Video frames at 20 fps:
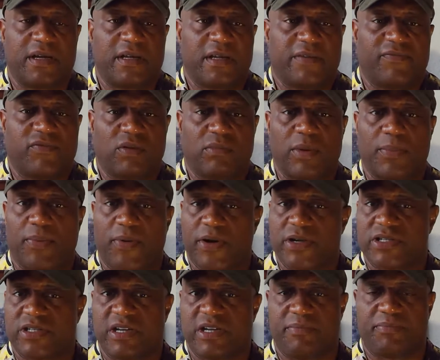former
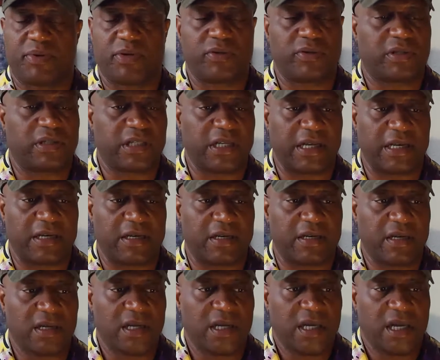President Bill Clinton,
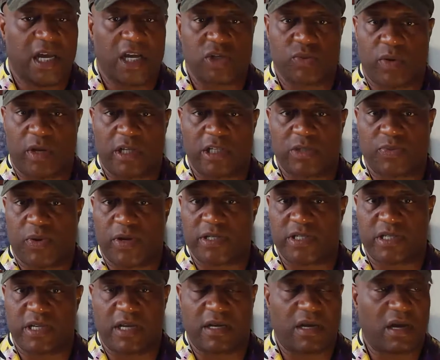as well as
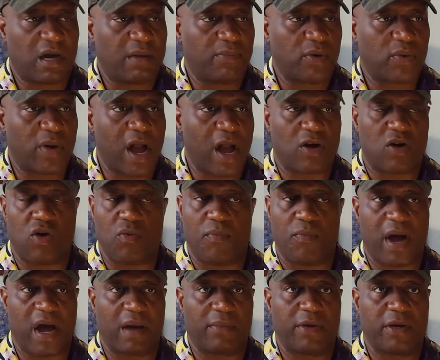President Barack
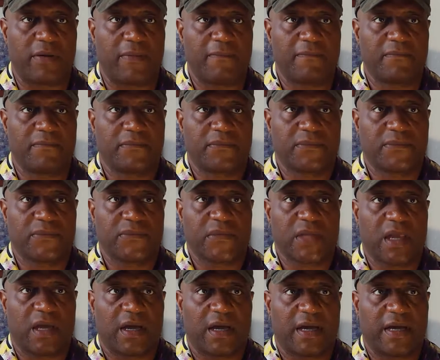Obama.
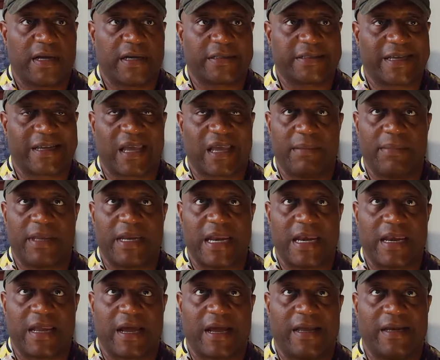I came in
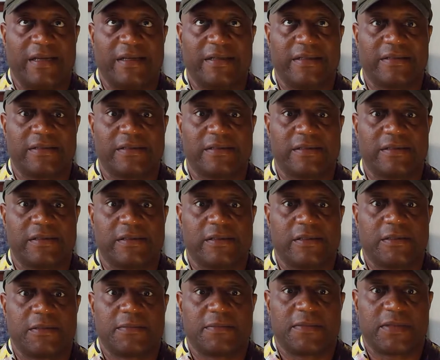90.
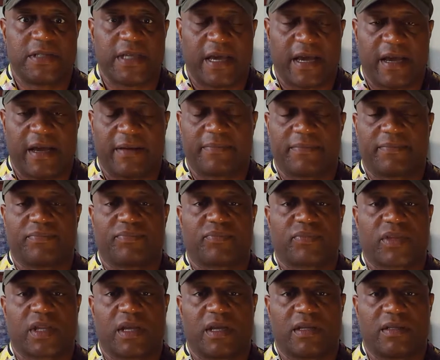Yeah.
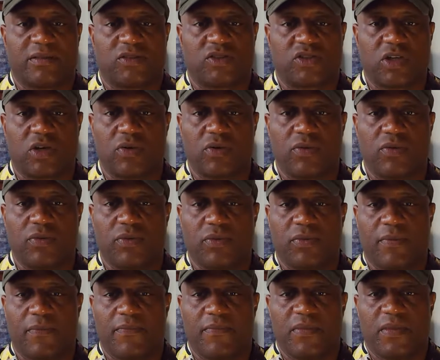So,
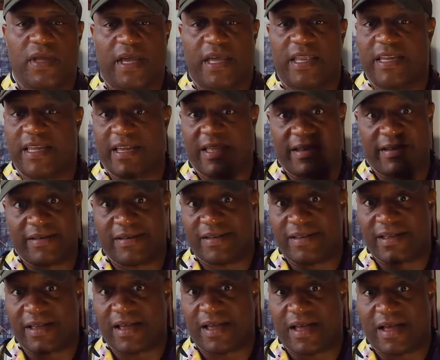and then
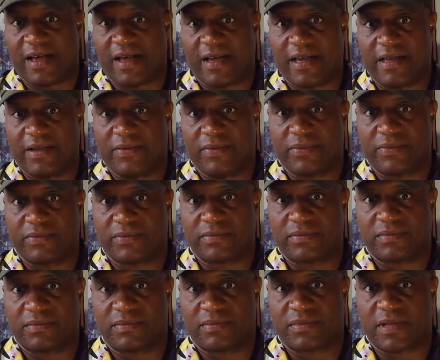I,
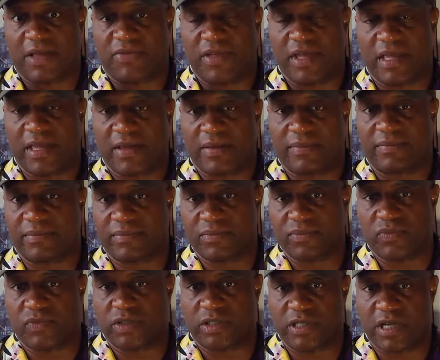I think
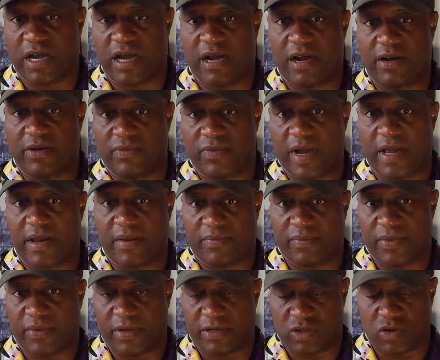retired right
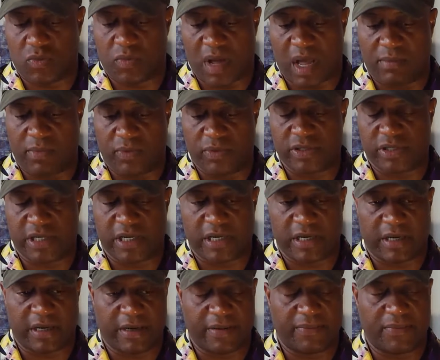as Obama was in
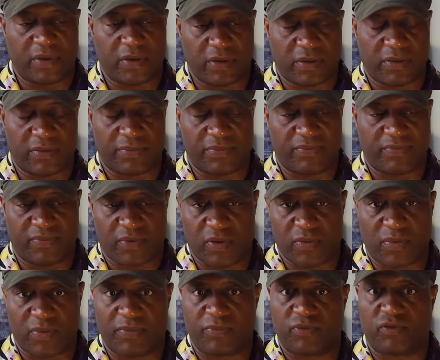there, or
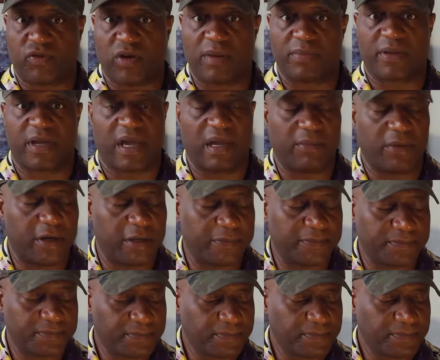before Trump came in.